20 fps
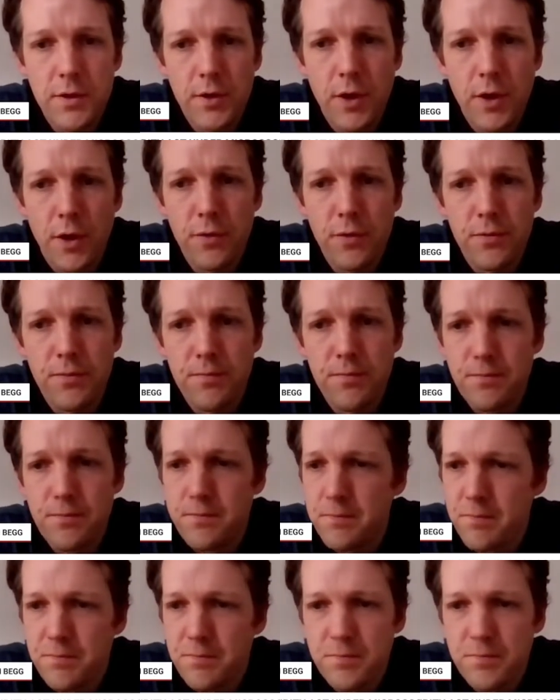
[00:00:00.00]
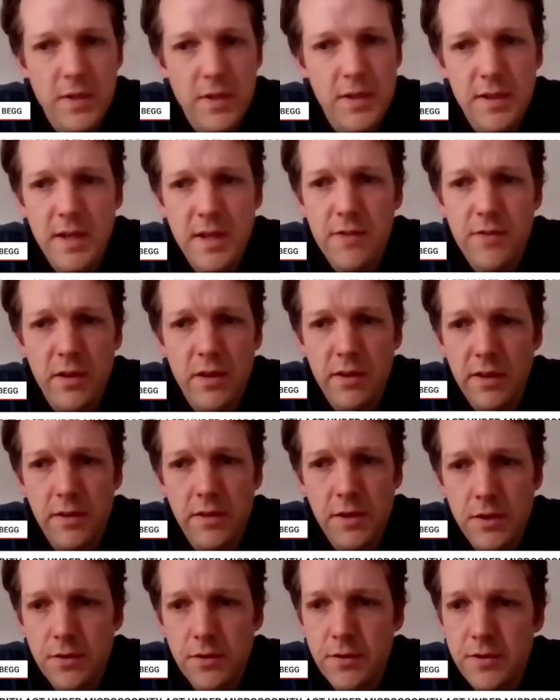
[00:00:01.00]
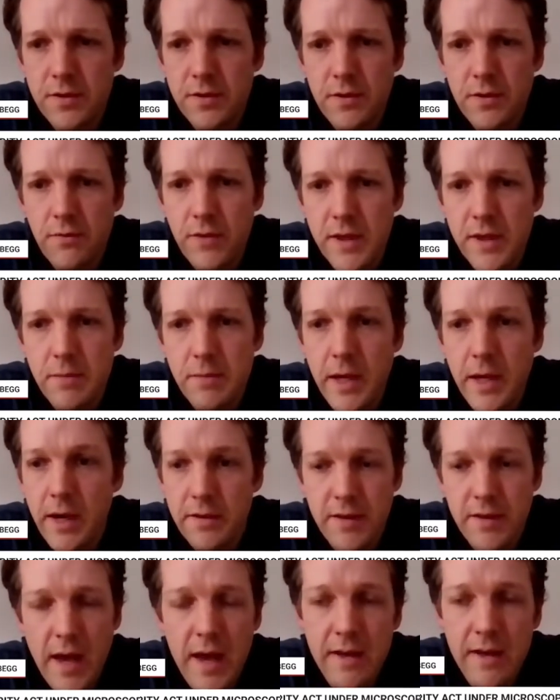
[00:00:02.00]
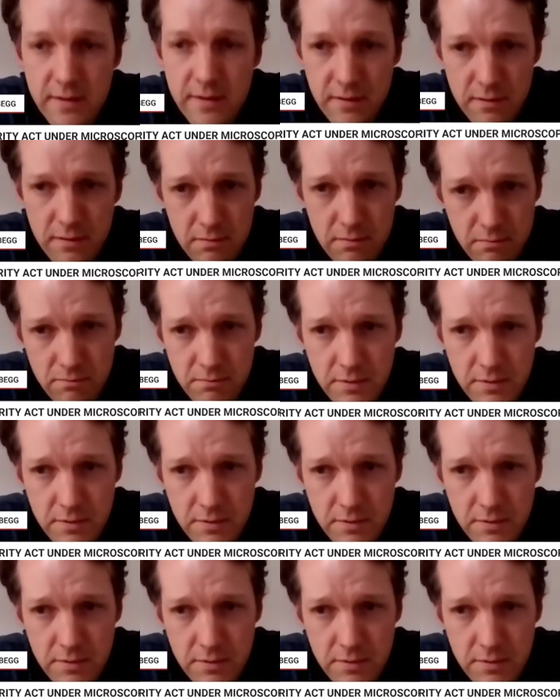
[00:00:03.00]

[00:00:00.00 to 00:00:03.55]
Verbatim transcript: you know, definitely the use of these powers as